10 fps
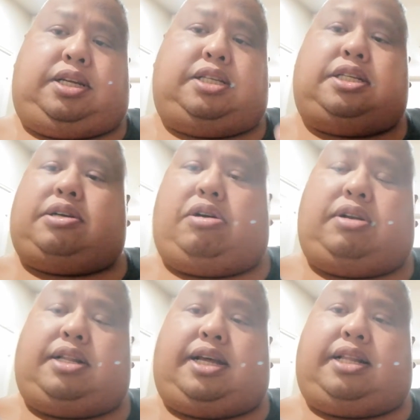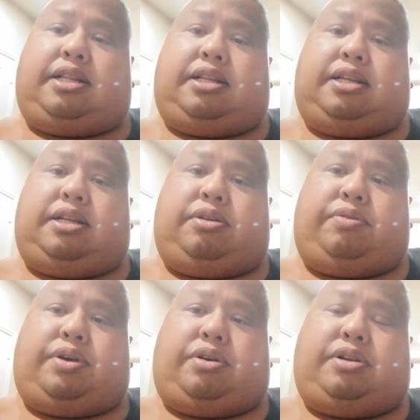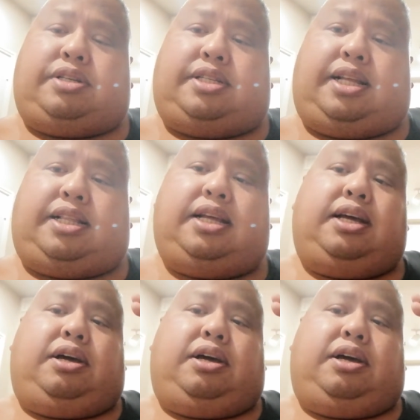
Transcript: It's the card that you know we call us that